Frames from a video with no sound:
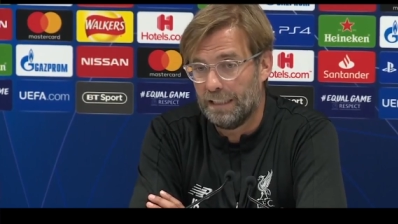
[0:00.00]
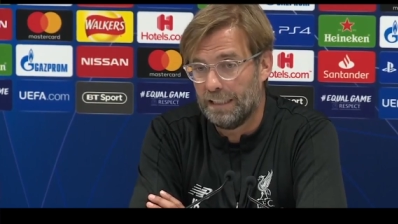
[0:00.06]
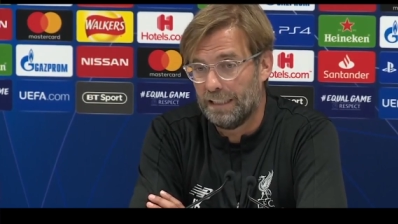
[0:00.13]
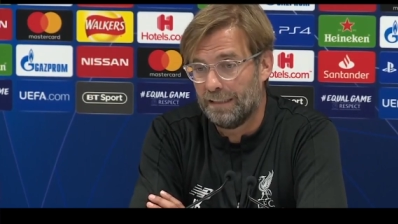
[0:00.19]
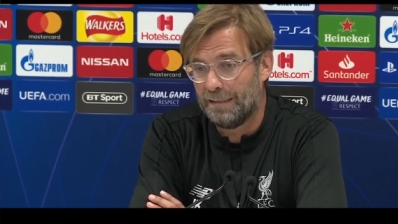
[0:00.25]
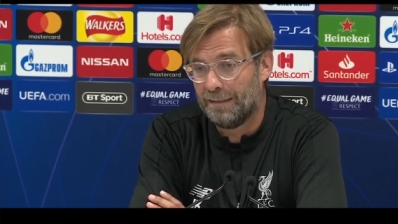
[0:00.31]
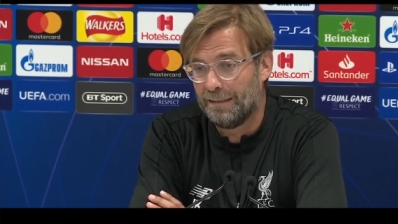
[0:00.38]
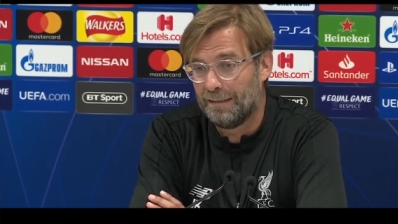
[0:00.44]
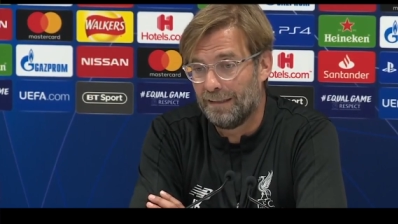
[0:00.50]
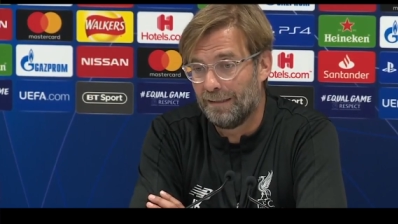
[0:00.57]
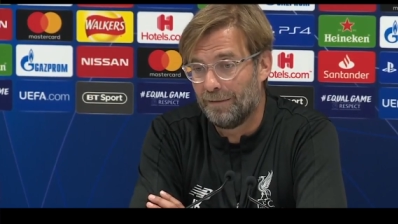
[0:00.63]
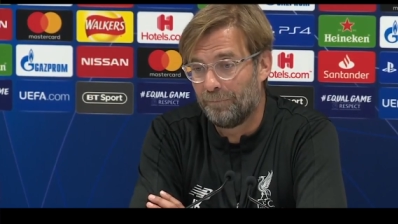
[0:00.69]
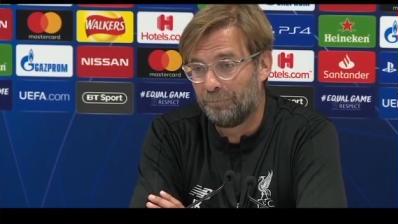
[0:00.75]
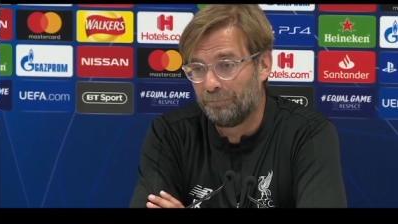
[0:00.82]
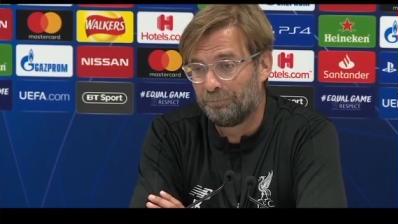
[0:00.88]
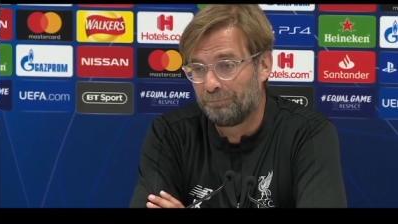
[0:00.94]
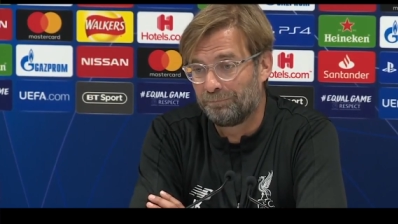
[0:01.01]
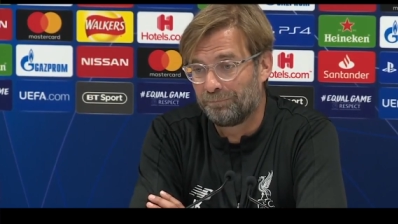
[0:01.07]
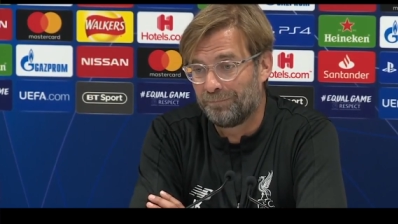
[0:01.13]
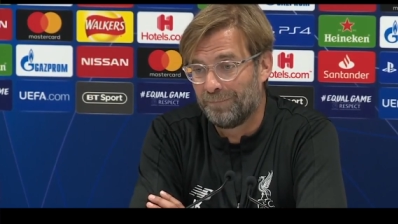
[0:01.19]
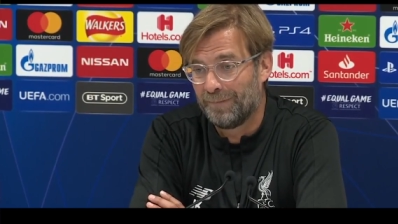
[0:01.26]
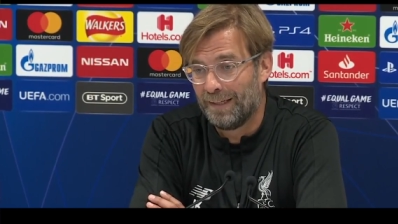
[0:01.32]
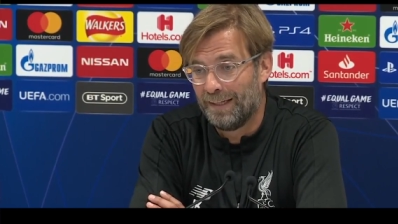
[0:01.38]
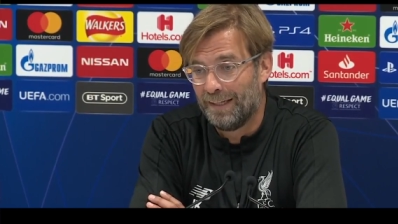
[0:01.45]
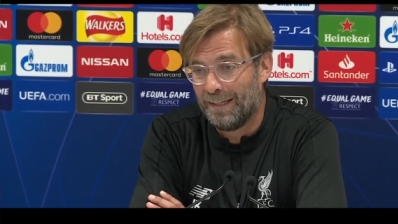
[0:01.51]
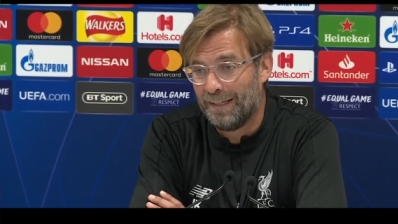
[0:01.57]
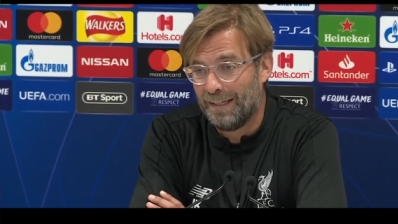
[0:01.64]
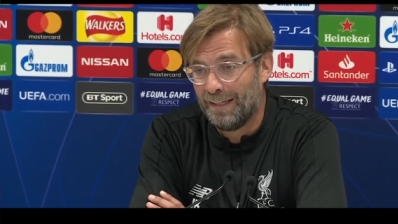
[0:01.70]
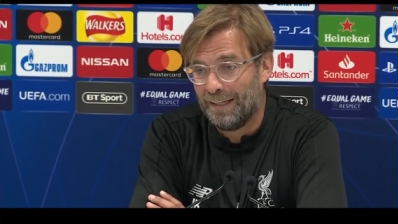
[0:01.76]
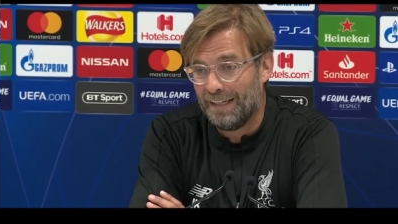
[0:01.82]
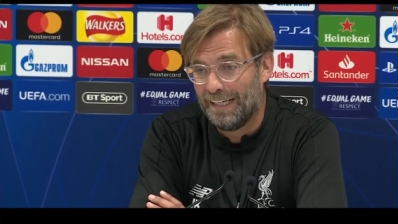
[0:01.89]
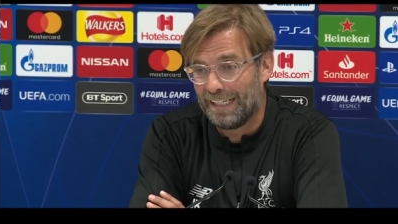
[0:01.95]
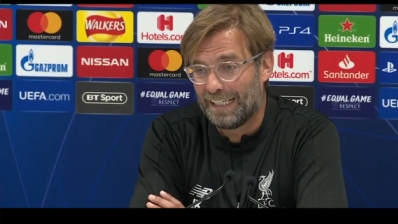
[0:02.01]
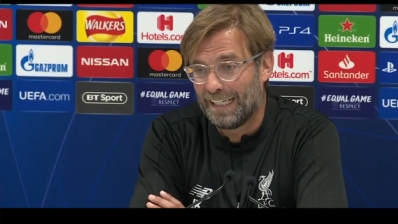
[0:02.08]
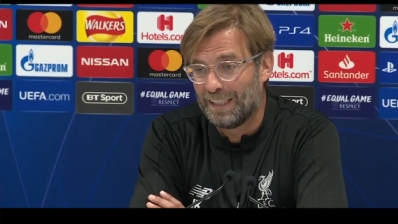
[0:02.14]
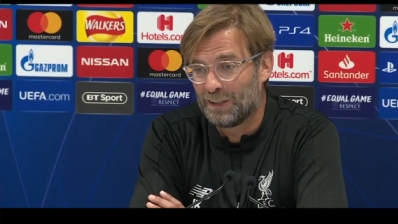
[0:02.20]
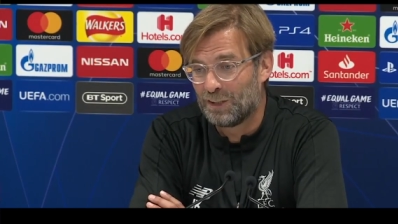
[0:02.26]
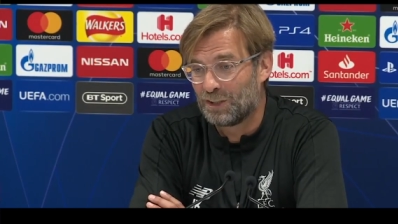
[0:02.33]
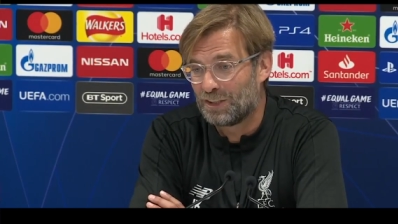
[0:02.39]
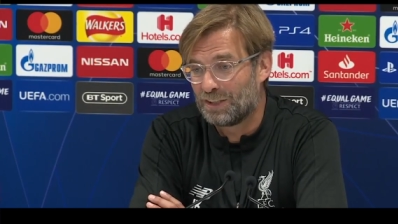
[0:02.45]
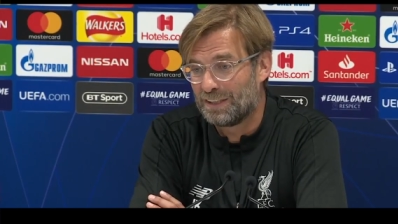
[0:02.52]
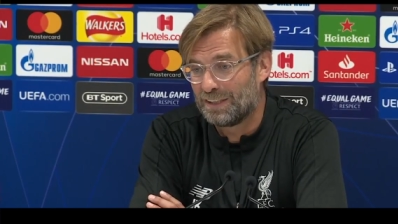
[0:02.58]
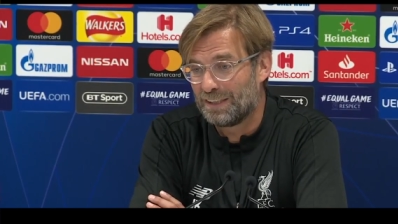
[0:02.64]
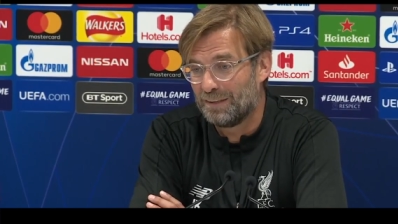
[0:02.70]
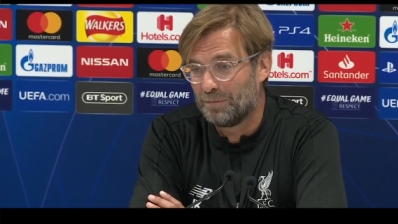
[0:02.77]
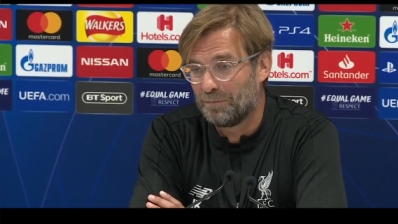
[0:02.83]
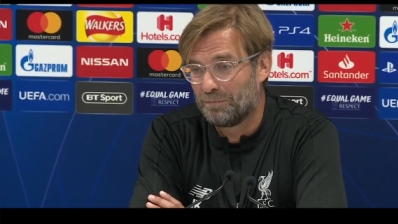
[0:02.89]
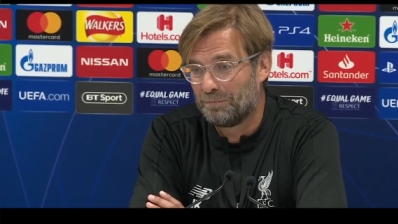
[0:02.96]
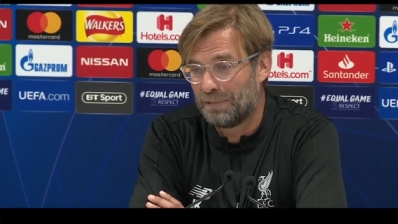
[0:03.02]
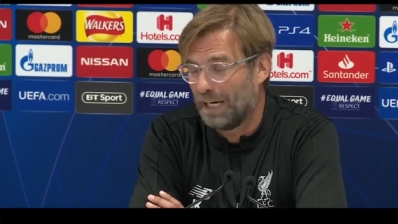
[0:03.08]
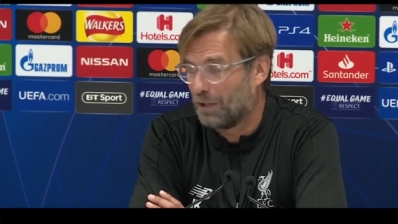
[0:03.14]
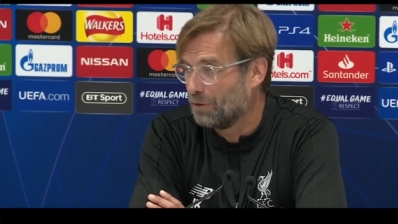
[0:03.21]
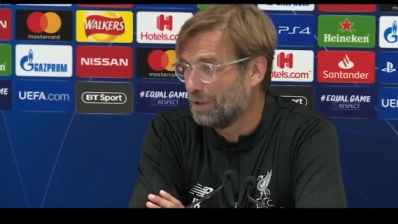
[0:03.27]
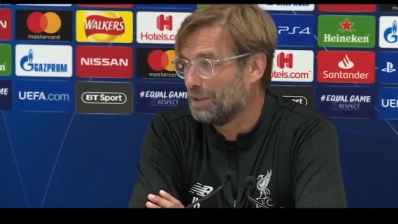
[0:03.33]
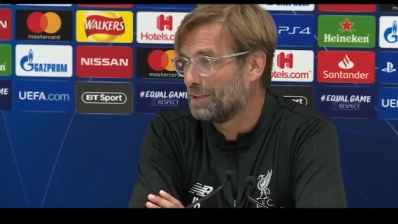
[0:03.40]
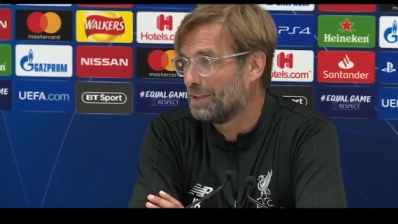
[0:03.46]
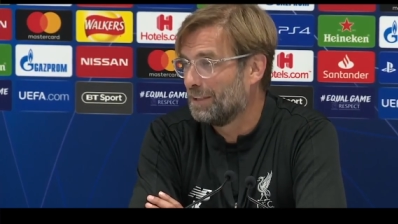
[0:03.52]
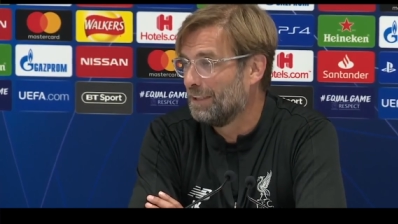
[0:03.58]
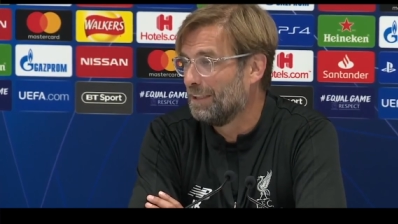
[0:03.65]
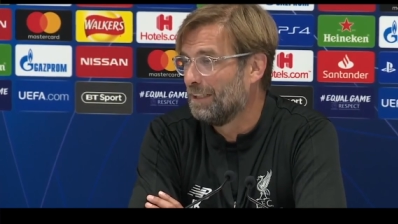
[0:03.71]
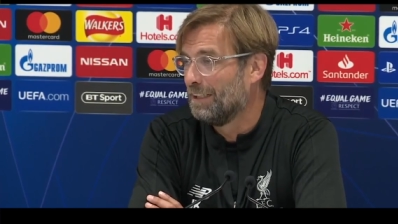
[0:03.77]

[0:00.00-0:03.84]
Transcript: And um, against Paris.